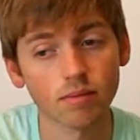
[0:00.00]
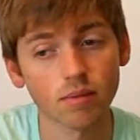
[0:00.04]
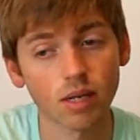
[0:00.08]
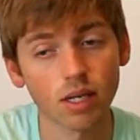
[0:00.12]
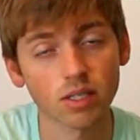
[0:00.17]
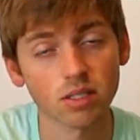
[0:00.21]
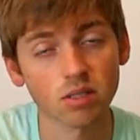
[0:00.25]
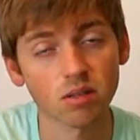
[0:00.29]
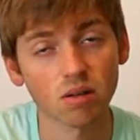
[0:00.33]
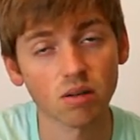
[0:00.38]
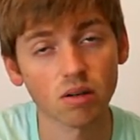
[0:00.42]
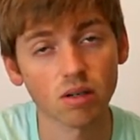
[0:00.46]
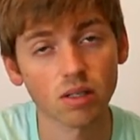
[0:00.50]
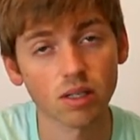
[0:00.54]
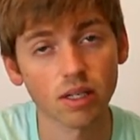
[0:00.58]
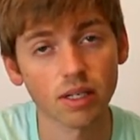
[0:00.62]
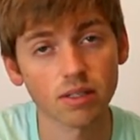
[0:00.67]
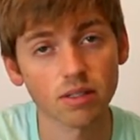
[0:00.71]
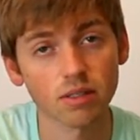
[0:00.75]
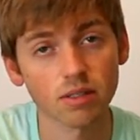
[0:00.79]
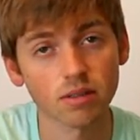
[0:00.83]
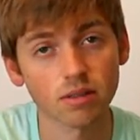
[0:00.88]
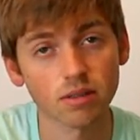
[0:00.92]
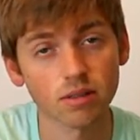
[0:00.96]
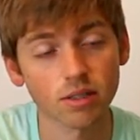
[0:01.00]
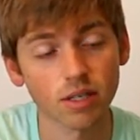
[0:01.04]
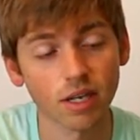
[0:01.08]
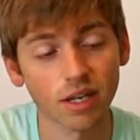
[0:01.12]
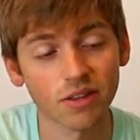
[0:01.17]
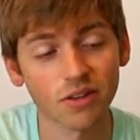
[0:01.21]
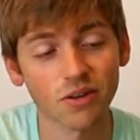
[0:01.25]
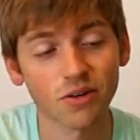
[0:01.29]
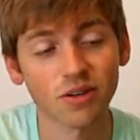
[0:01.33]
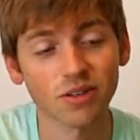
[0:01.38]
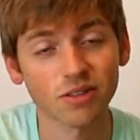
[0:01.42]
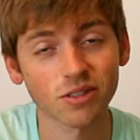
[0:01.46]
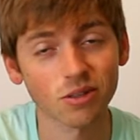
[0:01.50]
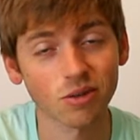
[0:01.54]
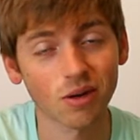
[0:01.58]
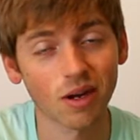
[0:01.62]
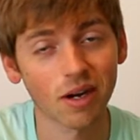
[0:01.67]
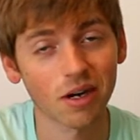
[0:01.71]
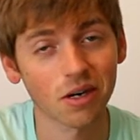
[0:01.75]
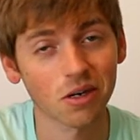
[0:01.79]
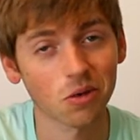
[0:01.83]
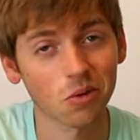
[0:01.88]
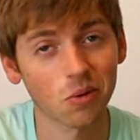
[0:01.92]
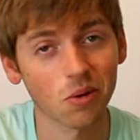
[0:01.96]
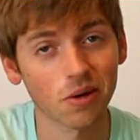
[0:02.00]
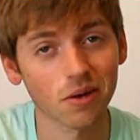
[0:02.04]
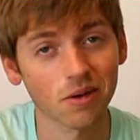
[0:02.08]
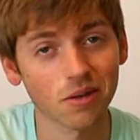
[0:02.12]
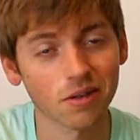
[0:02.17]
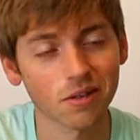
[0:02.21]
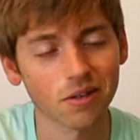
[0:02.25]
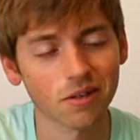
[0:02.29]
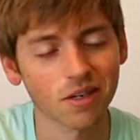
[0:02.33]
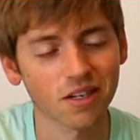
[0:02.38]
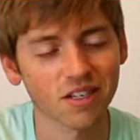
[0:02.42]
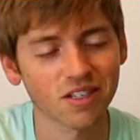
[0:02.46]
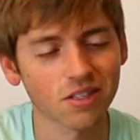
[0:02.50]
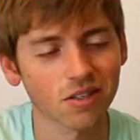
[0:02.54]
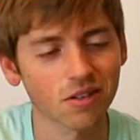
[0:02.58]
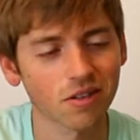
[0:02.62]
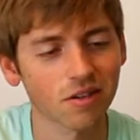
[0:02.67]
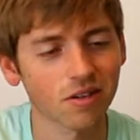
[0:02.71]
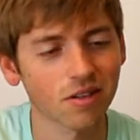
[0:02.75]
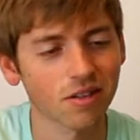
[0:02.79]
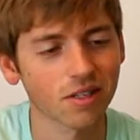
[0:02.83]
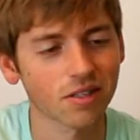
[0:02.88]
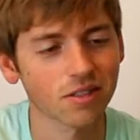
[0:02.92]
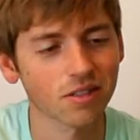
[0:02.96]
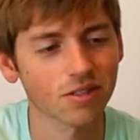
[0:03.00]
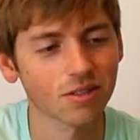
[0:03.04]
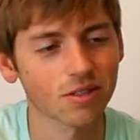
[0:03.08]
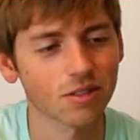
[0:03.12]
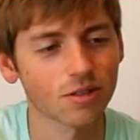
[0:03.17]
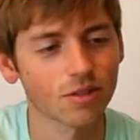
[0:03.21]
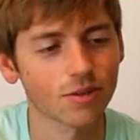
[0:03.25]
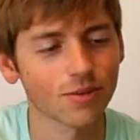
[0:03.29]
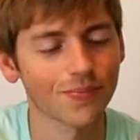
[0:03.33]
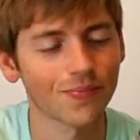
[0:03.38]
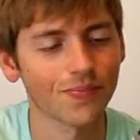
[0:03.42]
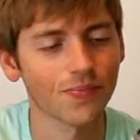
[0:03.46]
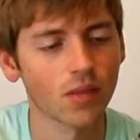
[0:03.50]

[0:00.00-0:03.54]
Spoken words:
SLR lenses, and they're also higher quality than SLR lenses too.